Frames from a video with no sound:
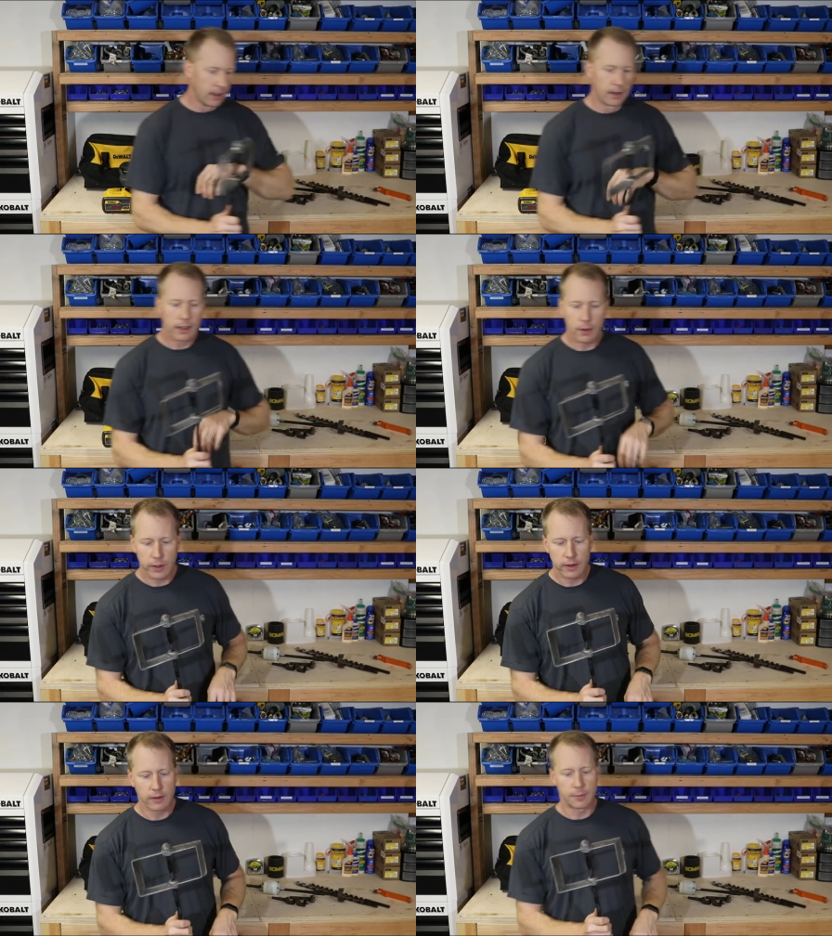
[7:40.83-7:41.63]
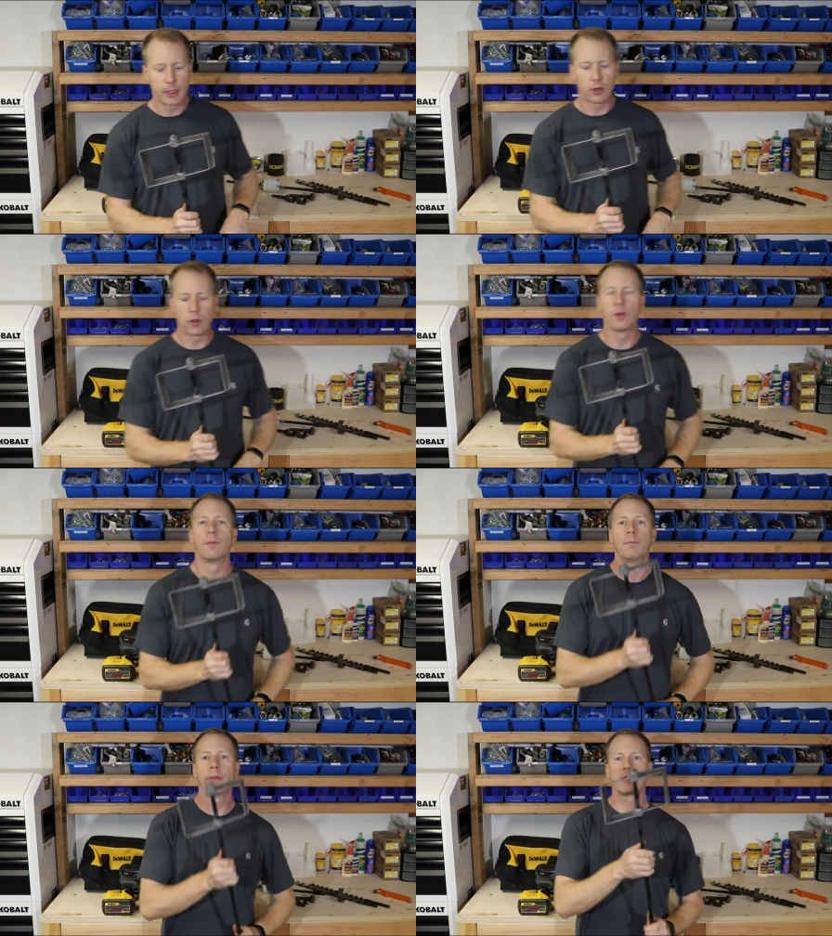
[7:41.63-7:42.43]
look at one of these big
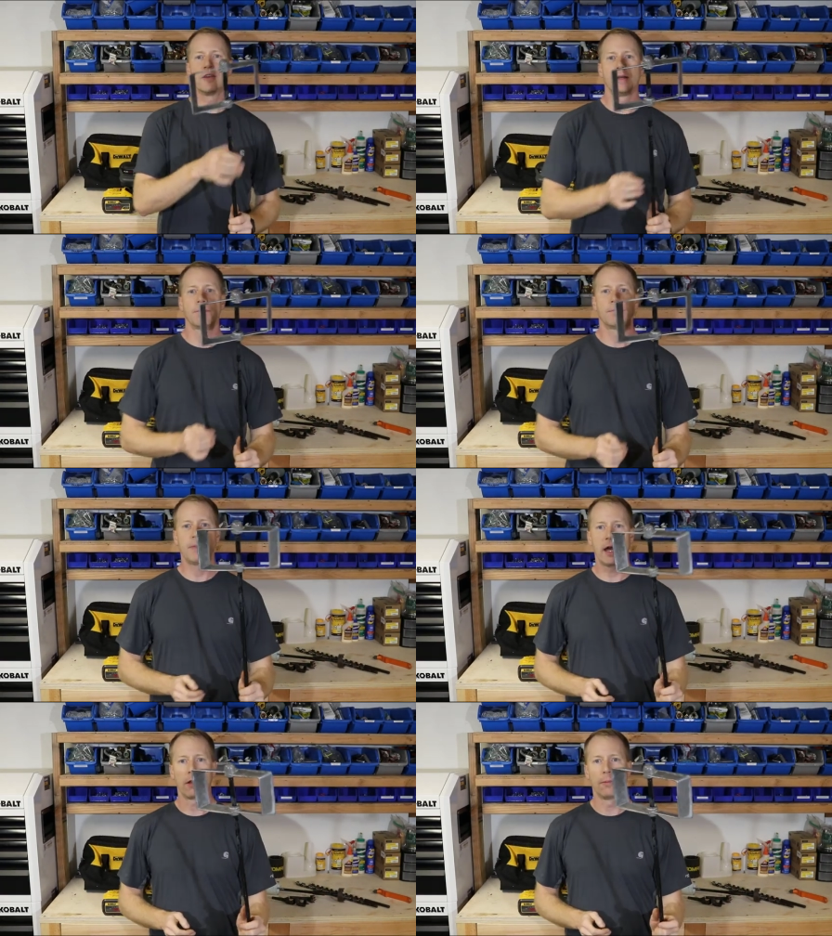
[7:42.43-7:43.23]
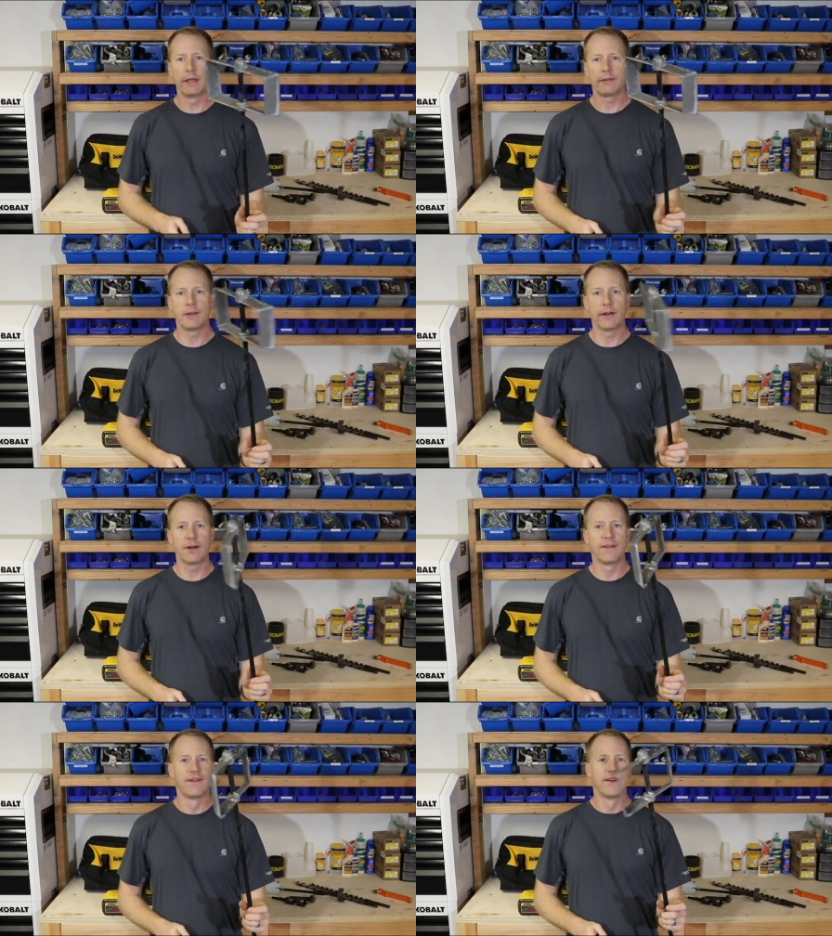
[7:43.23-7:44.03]
old mixing paddle bits here.